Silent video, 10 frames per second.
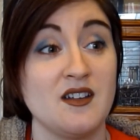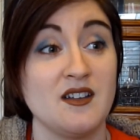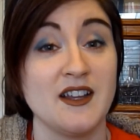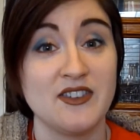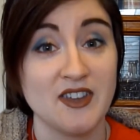
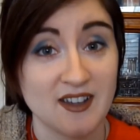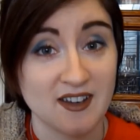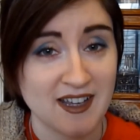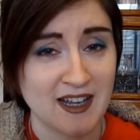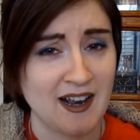Let's say that
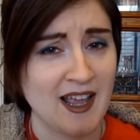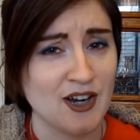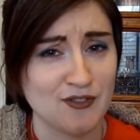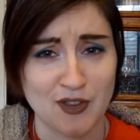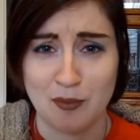again
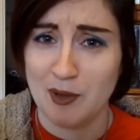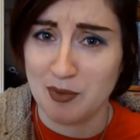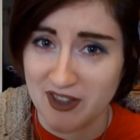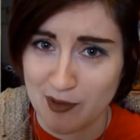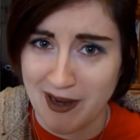later for the
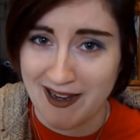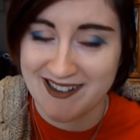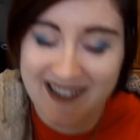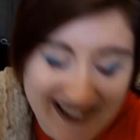people in the back.